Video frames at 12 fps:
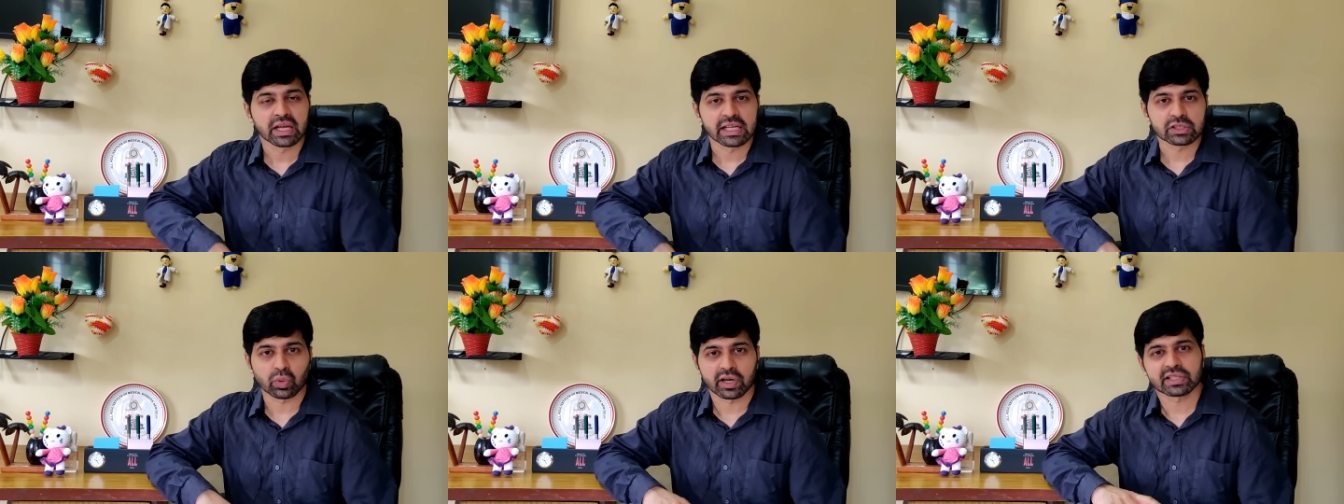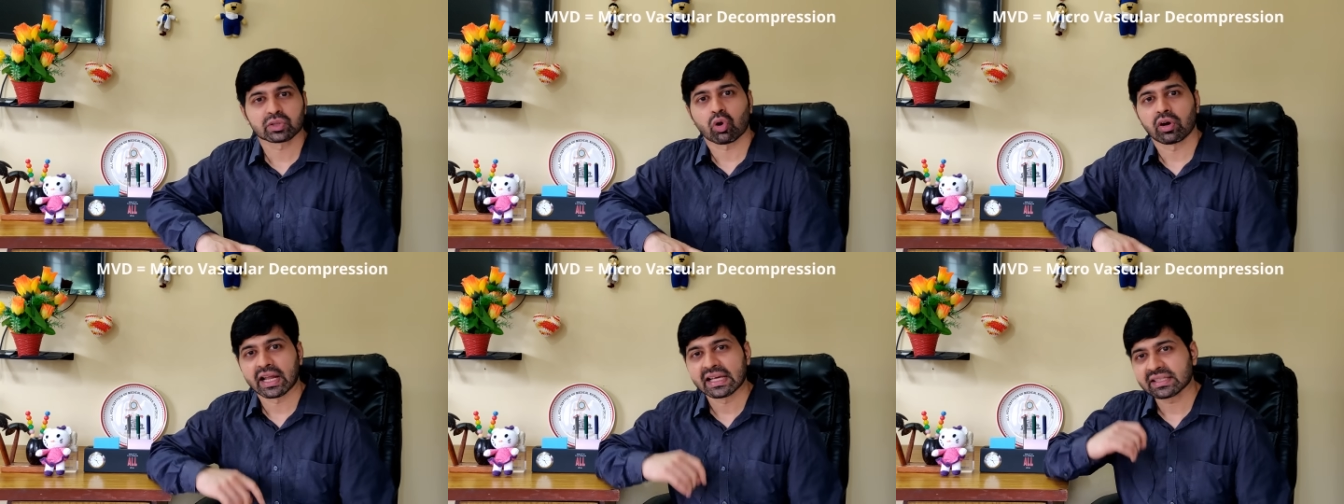is what is
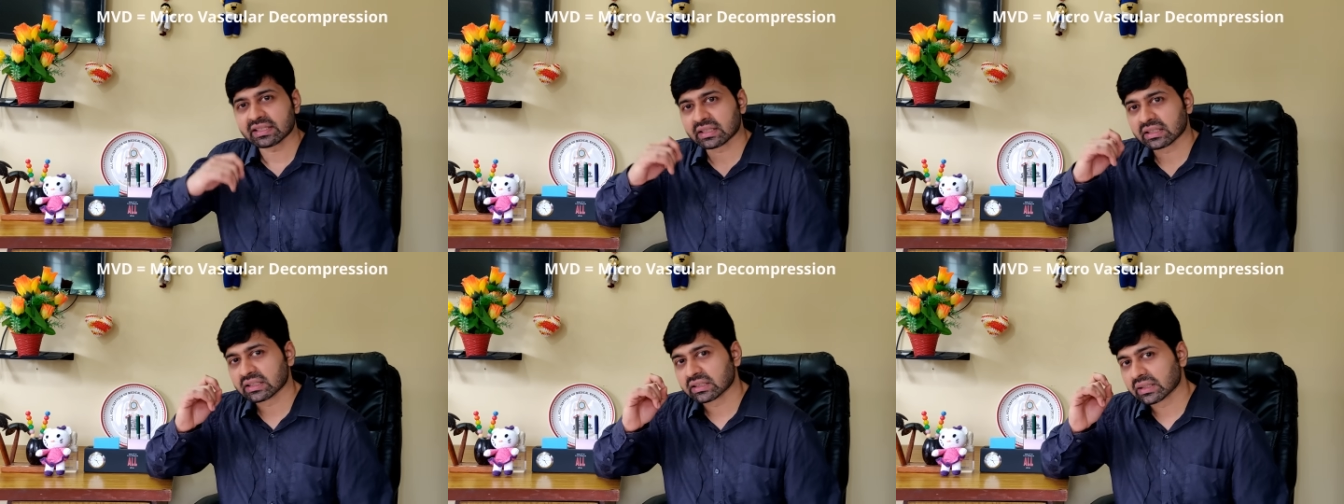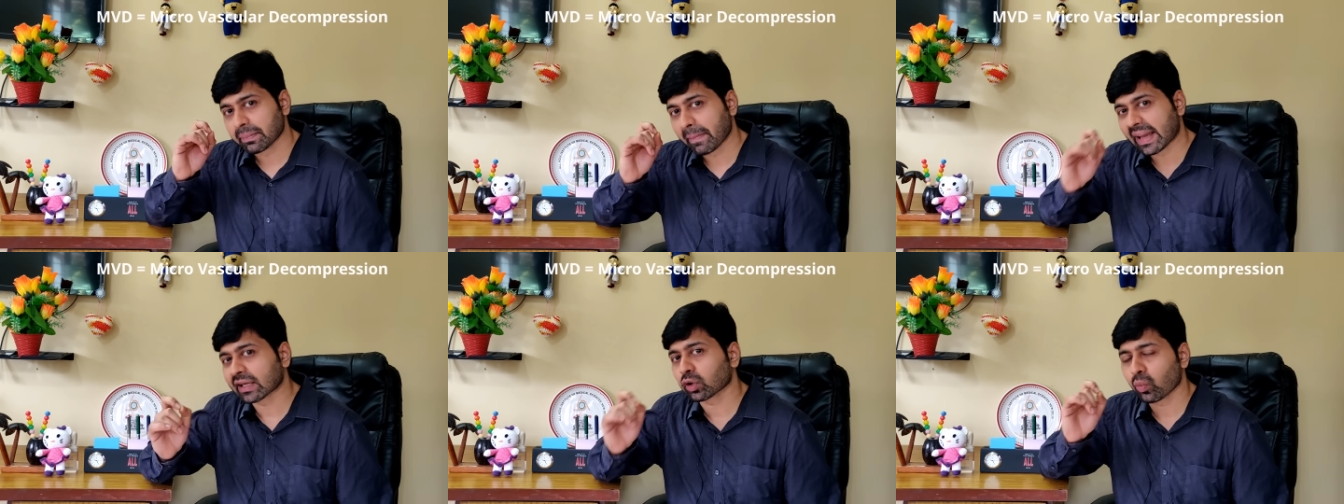called as
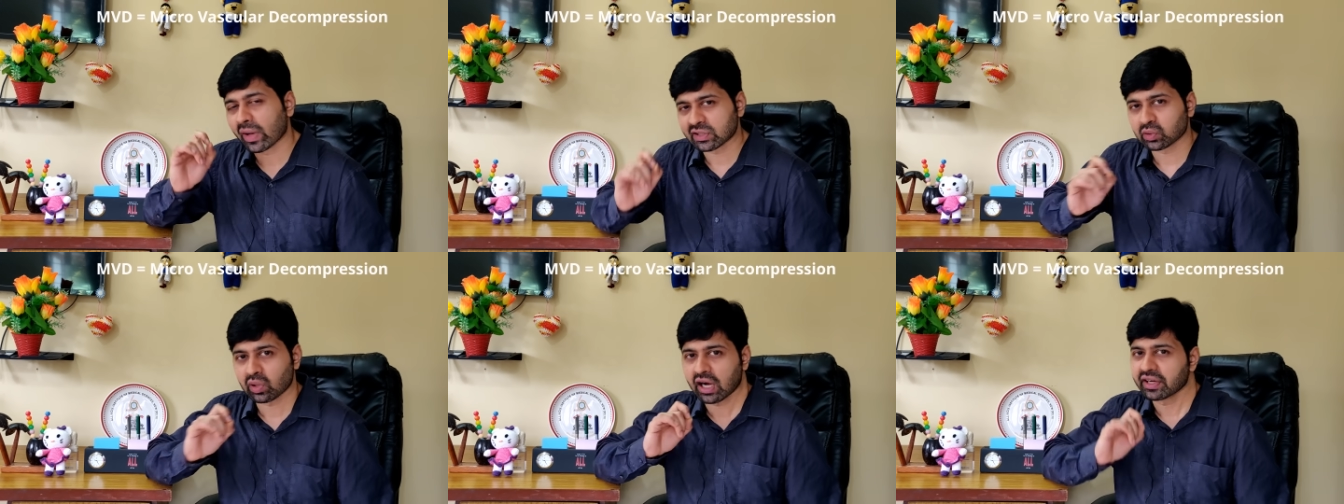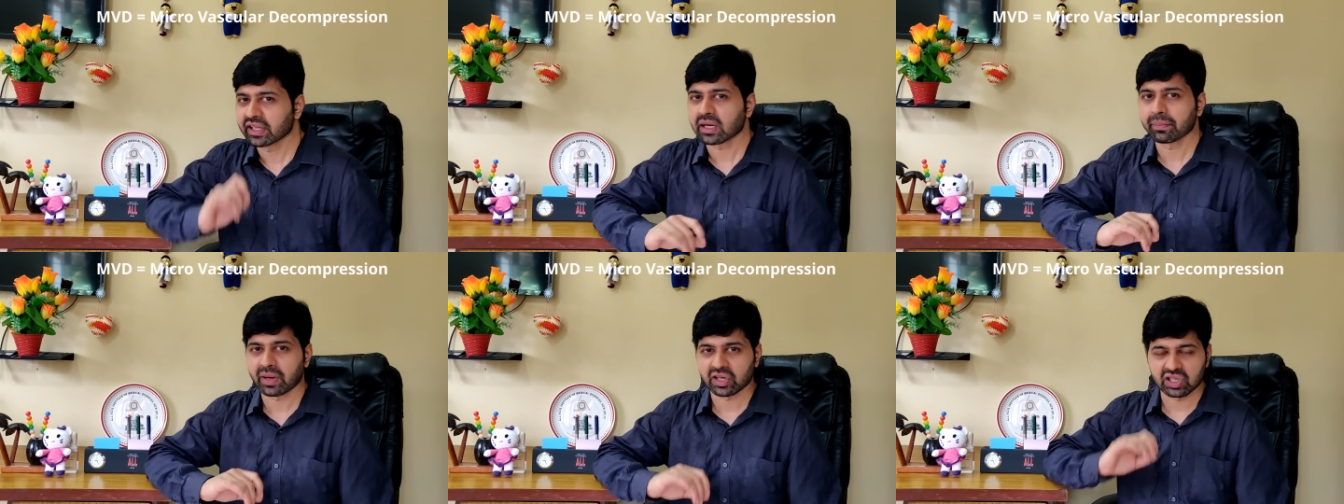microvascular
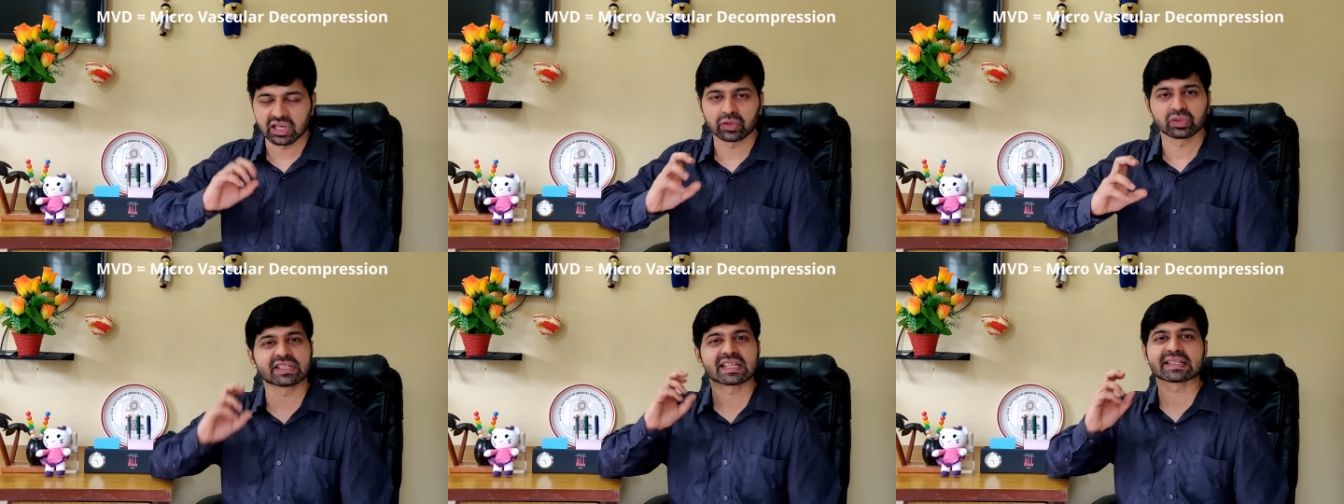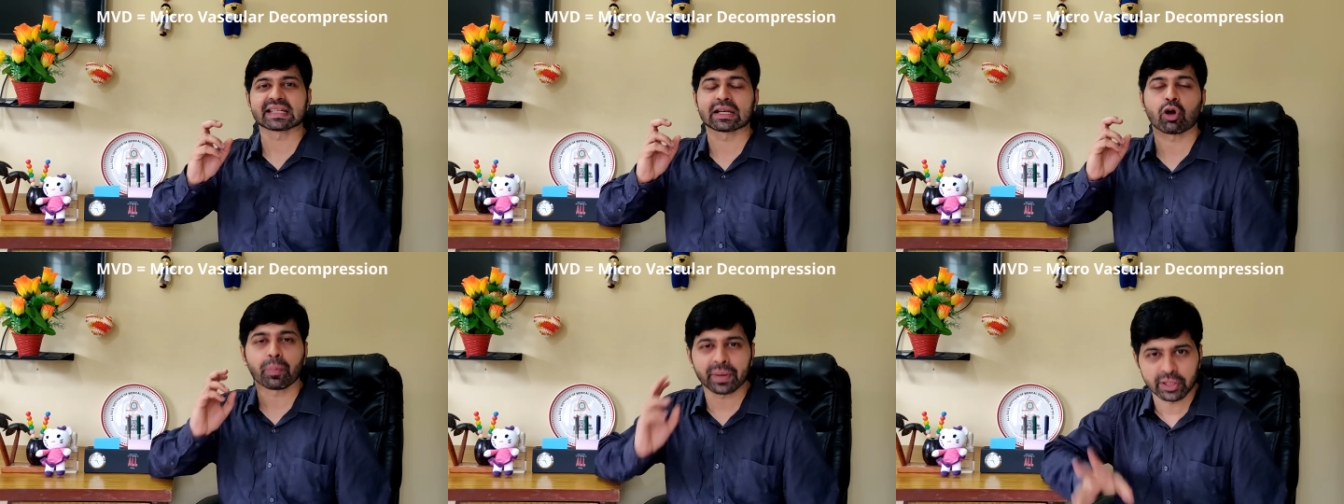decompression. Now, this is
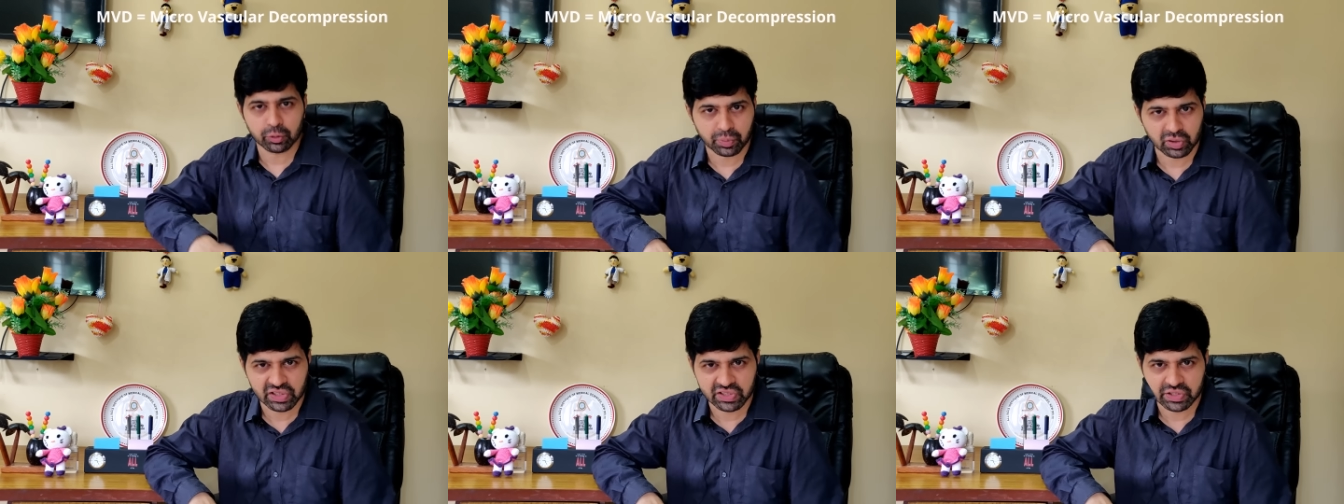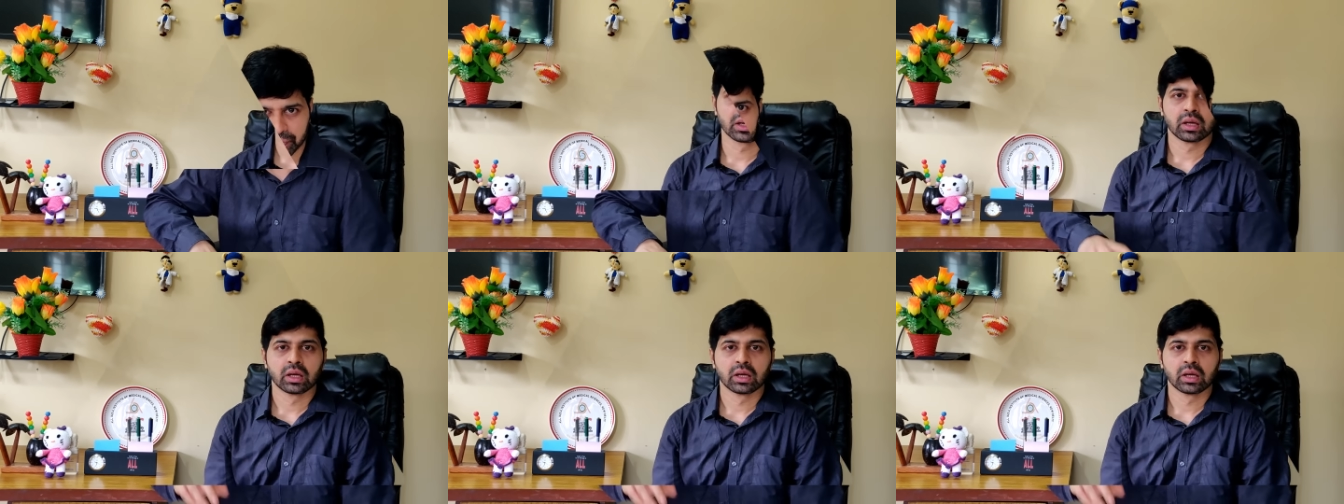an operative procedure.